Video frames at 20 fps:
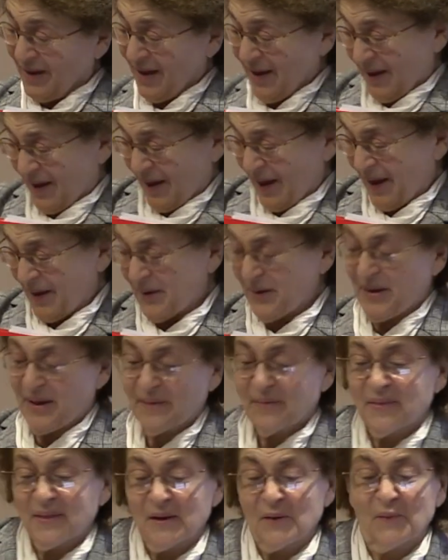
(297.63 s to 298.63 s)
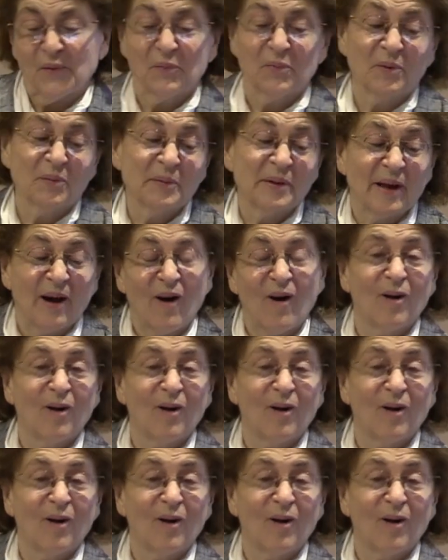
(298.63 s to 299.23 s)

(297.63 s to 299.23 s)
I think we will all be